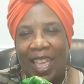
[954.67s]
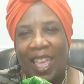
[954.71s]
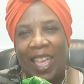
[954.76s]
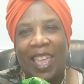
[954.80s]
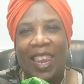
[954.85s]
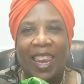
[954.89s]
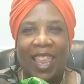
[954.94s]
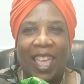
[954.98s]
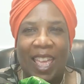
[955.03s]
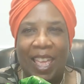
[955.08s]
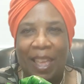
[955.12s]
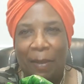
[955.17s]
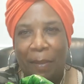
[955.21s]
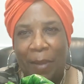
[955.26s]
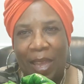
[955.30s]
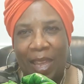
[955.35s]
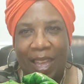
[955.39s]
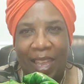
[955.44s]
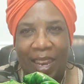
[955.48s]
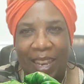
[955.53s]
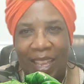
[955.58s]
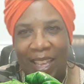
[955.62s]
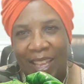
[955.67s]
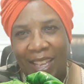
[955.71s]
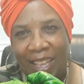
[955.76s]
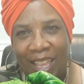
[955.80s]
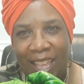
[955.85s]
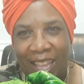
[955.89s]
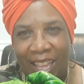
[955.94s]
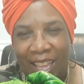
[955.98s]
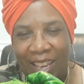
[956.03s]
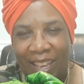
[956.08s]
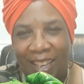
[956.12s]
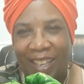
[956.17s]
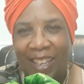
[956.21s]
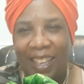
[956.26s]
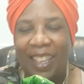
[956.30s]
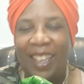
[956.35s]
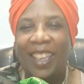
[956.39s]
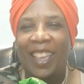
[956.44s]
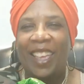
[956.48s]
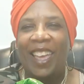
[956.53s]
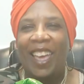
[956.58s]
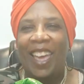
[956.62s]
And amen again.
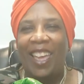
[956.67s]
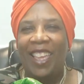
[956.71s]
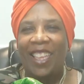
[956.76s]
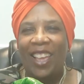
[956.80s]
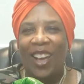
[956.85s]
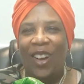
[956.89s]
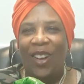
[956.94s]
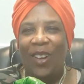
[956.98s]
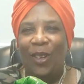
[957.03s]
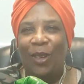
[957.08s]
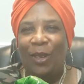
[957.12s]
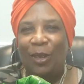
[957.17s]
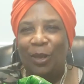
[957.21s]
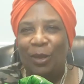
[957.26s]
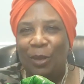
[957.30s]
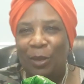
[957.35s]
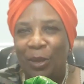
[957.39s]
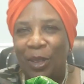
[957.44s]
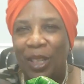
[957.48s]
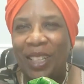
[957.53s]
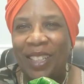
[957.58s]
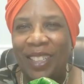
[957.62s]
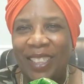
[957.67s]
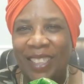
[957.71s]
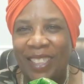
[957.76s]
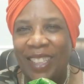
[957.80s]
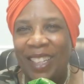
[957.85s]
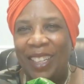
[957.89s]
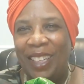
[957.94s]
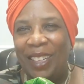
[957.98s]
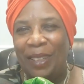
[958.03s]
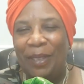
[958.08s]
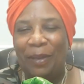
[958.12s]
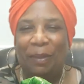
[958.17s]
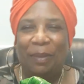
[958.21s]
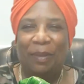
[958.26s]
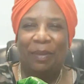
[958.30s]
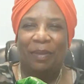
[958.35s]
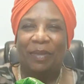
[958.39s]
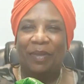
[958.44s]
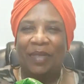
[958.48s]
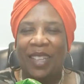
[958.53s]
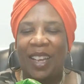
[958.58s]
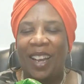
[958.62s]
Hey y'all, what's up?
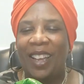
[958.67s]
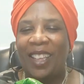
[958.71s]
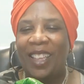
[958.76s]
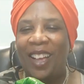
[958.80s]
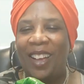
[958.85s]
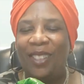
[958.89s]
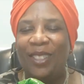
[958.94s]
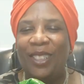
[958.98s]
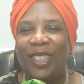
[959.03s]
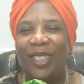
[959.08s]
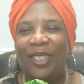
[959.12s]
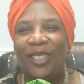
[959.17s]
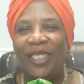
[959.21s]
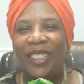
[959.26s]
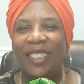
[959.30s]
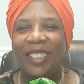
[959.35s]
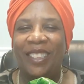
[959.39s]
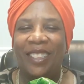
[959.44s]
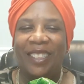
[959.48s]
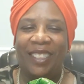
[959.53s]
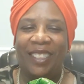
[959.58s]
How y'all doing?